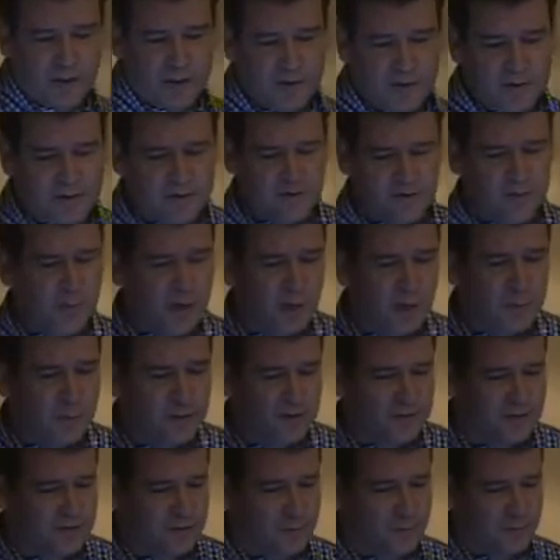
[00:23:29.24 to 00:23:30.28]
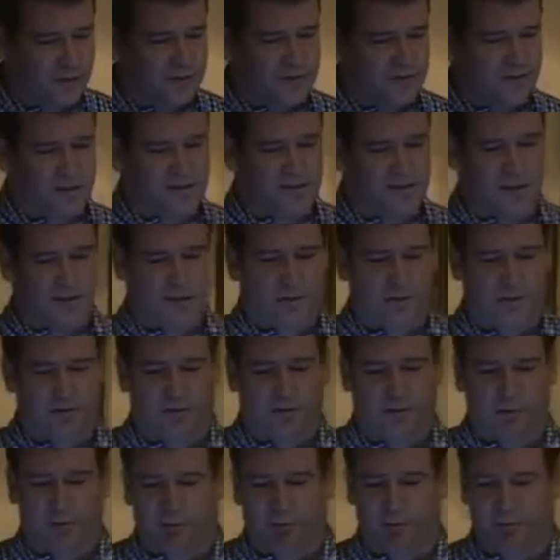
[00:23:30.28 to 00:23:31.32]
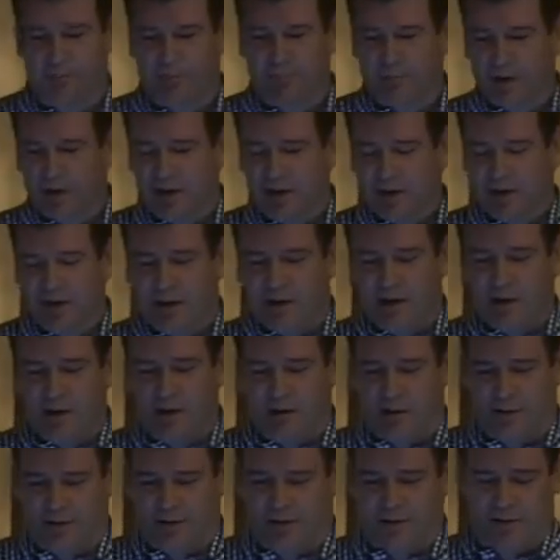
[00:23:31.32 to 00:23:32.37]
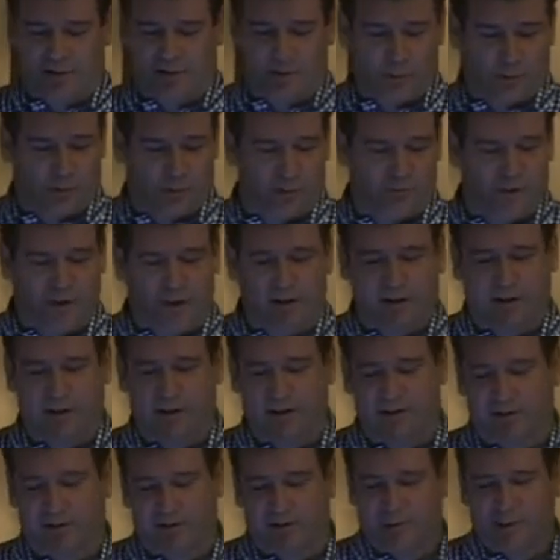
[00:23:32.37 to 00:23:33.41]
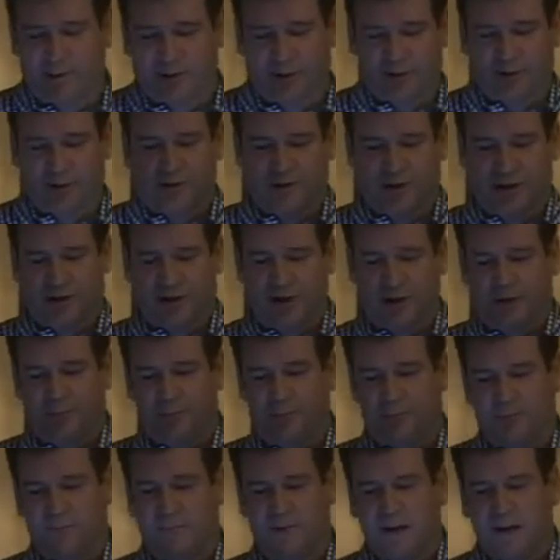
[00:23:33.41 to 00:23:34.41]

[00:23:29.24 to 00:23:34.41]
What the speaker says: this is a male participant, 16 years old, and this is him reflecting on his experience at Gen M.